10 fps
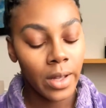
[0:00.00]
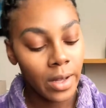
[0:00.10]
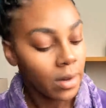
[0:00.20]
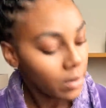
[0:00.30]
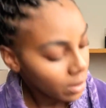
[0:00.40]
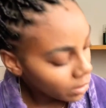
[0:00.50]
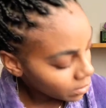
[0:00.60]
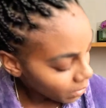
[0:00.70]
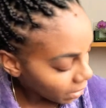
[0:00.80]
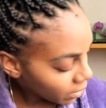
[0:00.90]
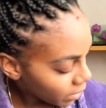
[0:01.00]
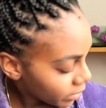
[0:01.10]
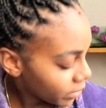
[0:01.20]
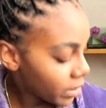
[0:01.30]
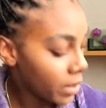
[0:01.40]
I don't think this palette
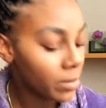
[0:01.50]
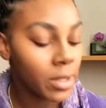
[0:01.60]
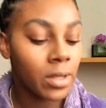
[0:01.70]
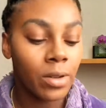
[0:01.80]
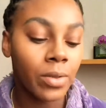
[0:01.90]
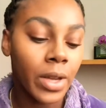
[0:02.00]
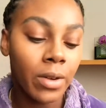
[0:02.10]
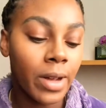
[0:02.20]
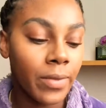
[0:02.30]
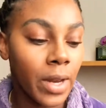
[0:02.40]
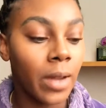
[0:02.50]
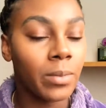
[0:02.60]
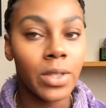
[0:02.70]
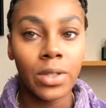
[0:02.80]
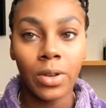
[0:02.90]
has names. No, they don't have
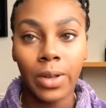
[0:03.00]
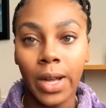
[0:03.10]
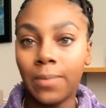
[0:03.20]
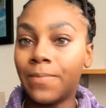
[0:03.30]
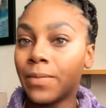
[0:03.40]
names, so yeah.